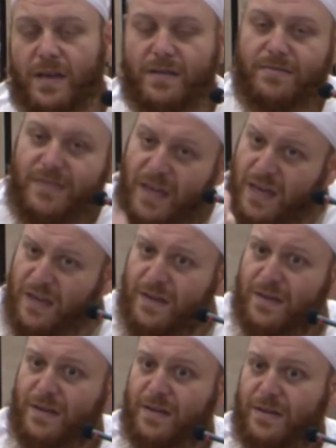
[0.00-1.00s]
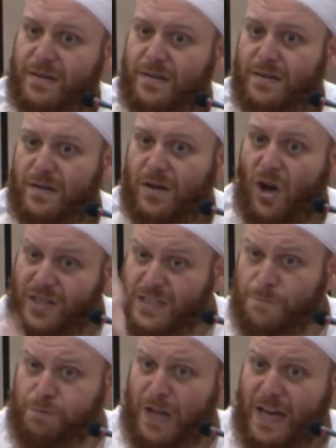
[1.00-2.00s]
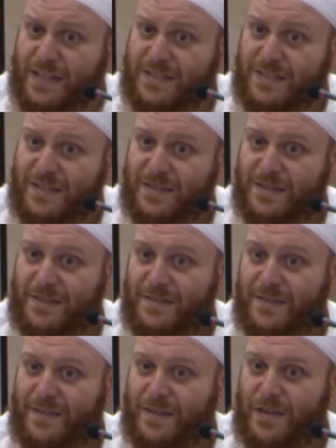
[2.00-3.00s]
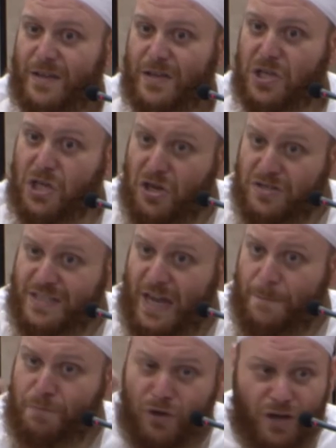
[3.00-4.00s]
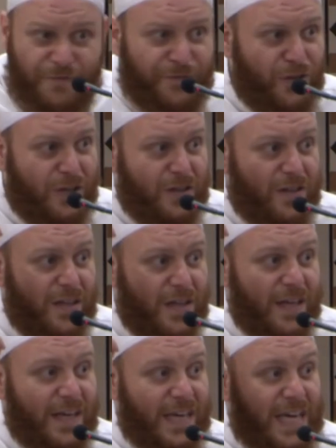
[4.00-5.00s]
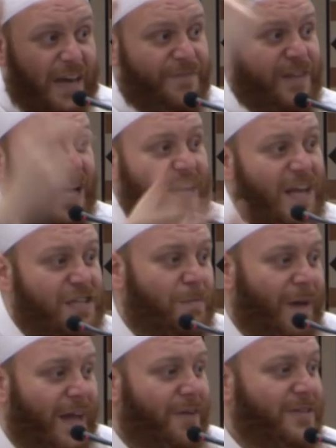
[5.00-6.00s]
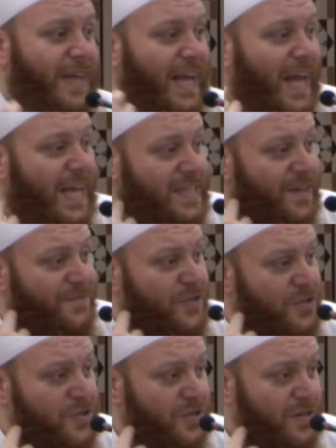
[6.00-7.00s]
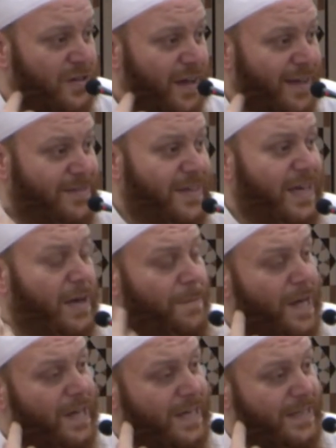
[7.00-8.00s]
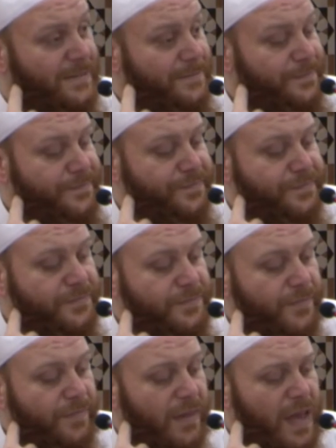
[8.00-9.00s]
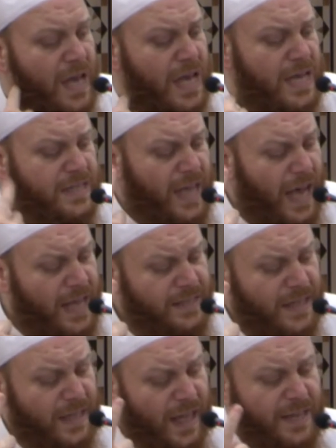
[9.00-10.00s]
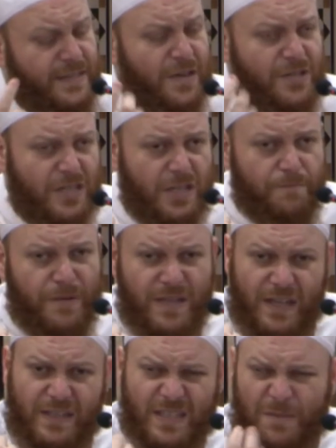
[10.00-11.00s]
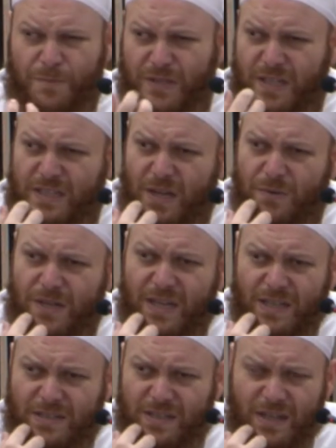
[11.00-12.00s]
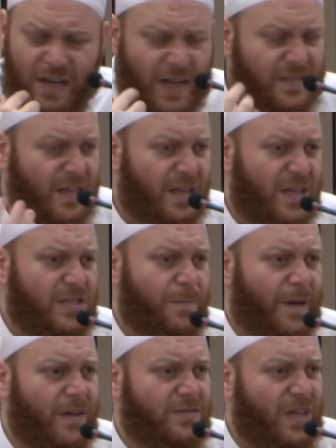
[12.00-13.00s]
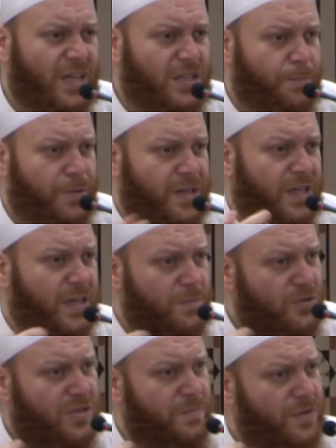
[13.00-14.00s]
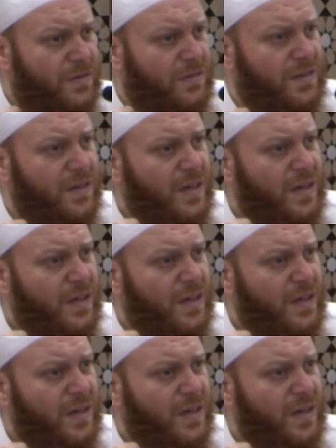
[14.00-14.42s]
Think, contemplate, use that beautiful gift that Allah subhanahu wa ta'ala had gifted you and think about it. So I ask Allah Azza wa Jalla to protect us and protect our kids. And I ask Allah subhanahu wa ta'ala to protect the Muslim youth.